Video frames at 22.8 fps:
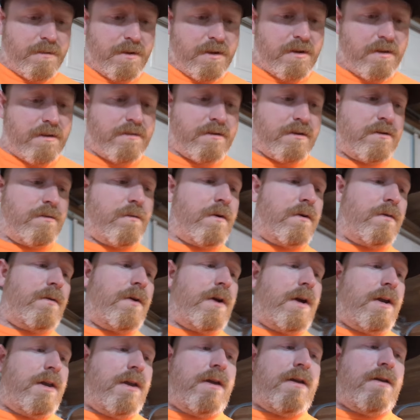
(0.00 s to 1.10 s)
because this one
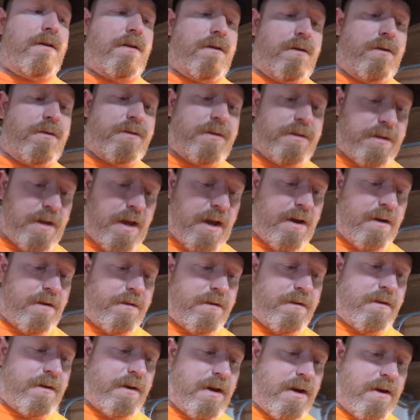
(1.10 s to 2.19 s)
radiator hose is higher
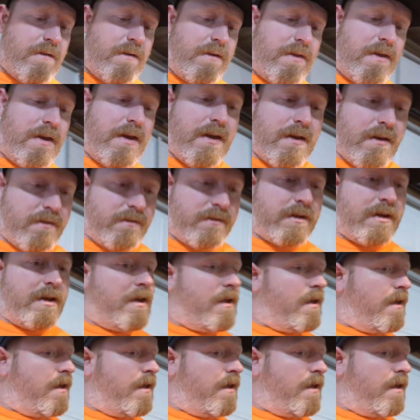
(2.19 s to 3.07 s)
than everything else.